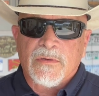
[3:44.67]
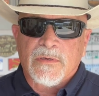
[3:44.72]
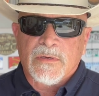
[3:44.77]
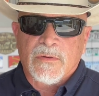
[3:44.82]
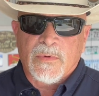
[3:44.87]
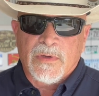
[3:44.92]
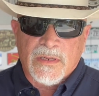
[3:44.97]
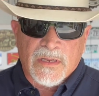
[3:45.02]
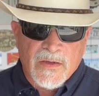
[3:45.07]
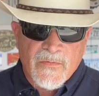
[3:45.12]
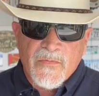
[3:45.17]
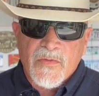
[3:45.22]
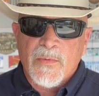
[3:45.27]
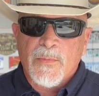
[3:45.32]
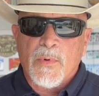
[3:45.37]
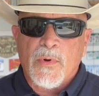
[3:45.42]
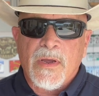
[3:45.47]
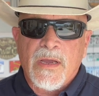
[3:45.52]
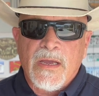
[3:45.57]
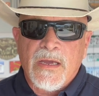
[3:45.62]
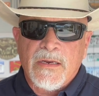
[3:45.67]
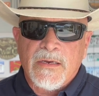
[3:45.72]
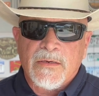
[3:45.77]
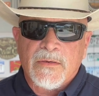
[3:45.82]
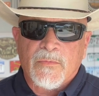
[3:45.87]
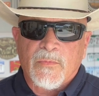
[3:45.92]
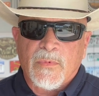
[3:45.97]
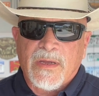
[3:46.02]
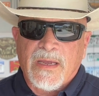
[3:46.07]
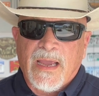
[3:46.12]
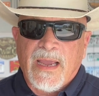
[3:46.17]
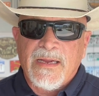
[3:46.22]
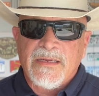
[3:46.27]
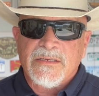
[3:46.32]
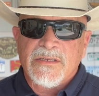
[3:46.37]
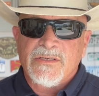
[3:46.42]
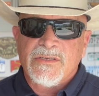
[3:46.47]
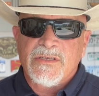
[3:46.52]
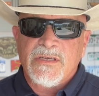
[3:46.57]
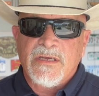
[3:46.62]
We love the brand. We hate
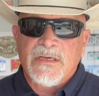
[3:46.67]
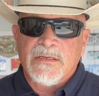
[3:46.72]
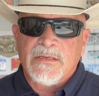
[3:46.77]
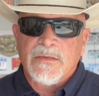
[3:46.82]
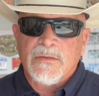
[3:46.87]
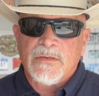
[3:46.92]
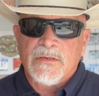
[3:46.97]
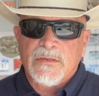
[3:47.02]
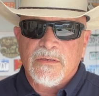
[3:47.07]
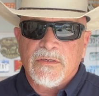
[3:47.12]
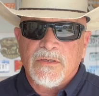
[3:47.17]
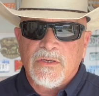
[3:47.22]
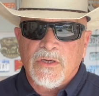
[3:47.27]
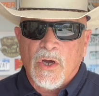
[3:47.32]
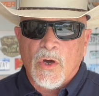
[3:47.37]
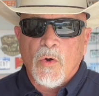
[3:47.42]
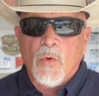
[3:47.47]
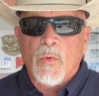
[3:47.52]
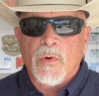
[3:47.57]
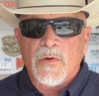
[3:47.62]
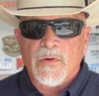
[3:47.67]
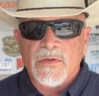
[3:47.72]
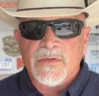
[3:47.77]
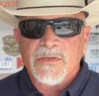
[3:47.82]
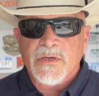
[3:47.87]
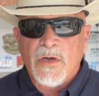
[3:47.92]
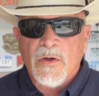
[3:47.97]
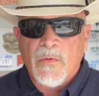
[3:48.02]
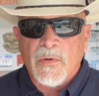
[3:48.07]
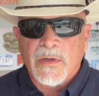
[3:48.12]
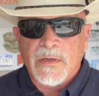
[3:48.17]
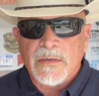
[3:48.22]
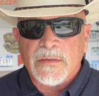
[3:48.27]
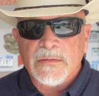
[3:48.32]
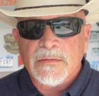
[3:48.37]
to see it go where it's going.